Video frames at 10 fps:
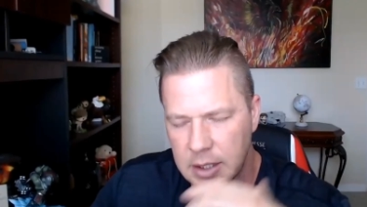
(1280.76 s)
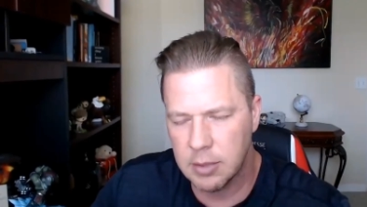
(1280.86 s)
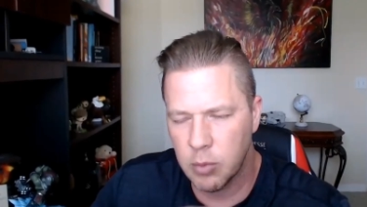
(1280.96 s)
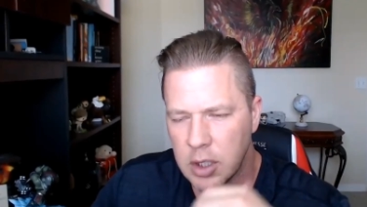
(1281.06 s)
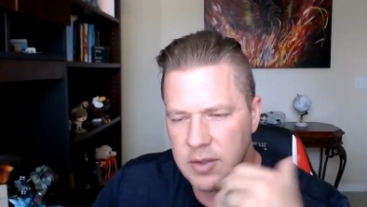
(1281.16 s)
in
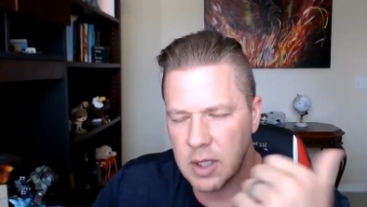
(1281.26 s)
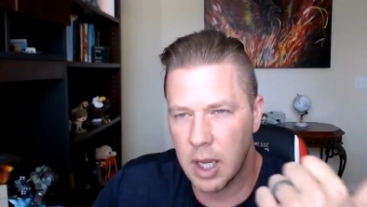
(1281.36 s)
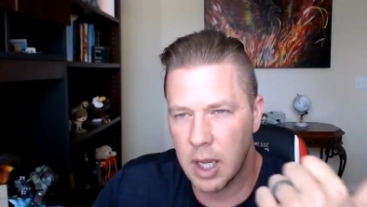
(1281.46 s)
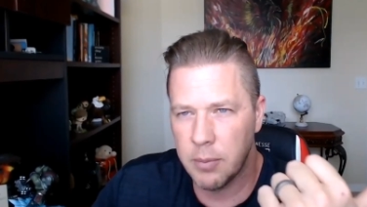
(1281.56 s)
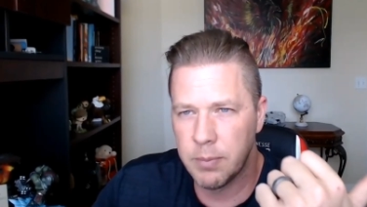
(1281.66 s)
the morning is going
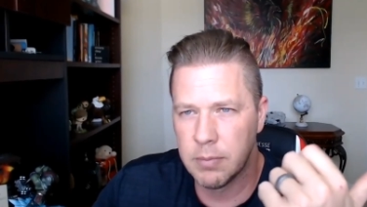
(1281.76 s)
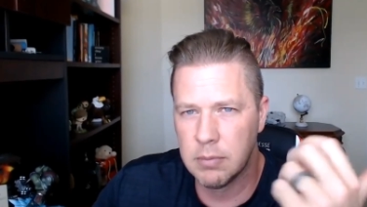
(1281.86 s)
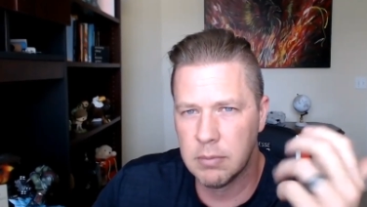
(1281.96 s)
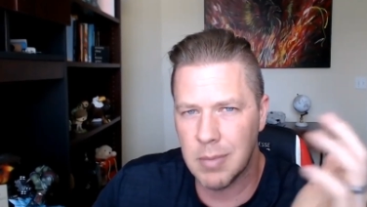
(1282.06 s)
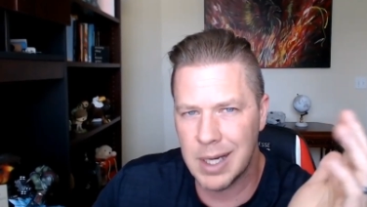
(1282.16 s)
to help
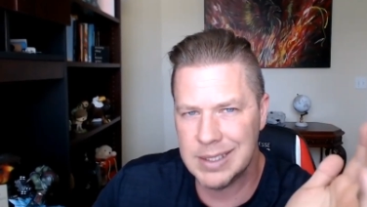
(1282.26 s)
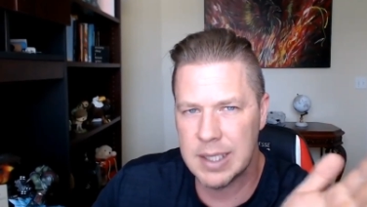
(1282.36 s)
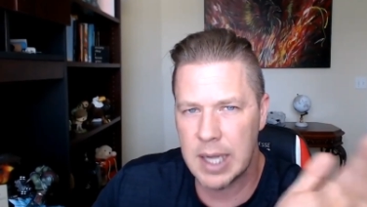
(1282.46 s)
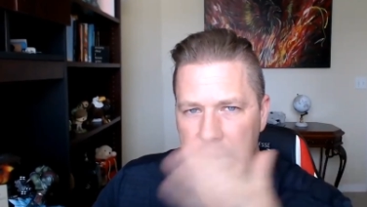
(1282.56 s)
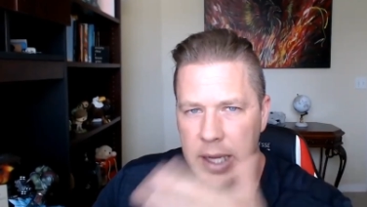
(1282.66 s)
my
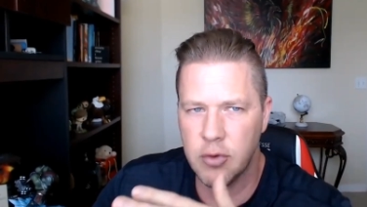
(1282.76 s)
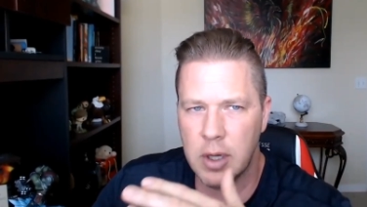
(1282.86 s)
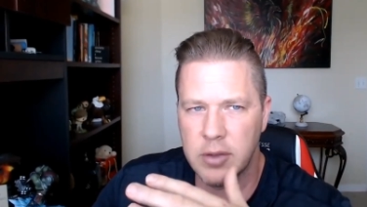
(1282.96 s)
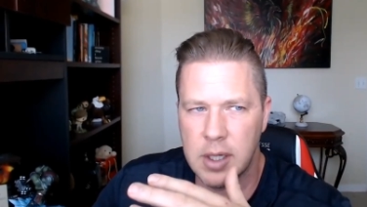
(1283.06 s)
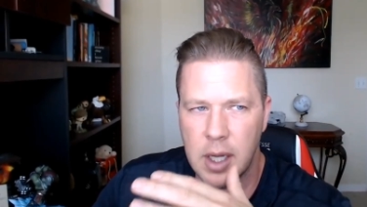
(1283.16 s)
yeah. diet
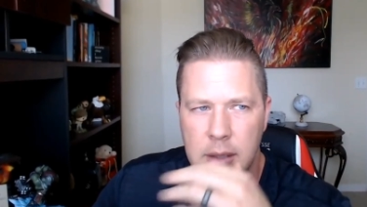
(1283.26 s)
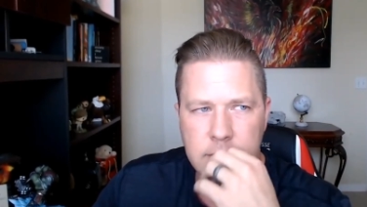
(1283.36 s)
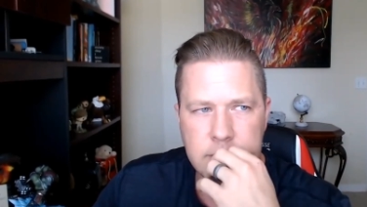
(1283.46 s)
throughout the day.